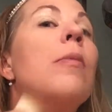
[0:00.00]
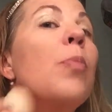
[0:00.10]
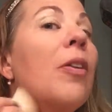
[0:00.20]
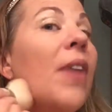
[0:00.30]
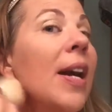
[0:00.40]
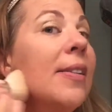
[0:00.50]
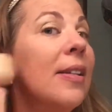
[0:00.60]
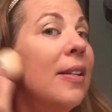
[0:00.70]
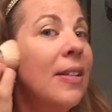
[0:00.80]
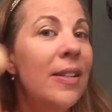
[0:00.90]
provides
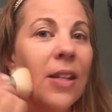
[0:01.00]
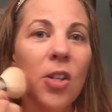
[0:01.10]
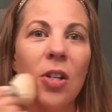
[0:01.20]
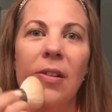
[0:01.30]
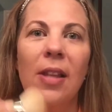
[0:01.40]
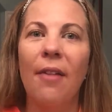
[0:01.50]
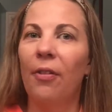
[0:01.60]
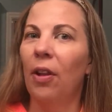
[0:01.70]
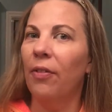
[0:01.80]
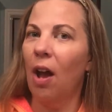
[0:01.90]
an additional
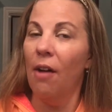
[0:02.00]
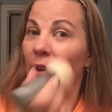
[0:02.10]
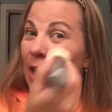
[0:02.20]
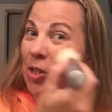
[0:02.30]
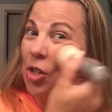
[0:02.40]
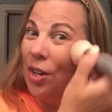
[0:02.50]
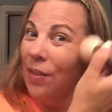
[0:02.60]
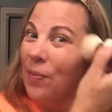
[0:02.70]
level of coverage.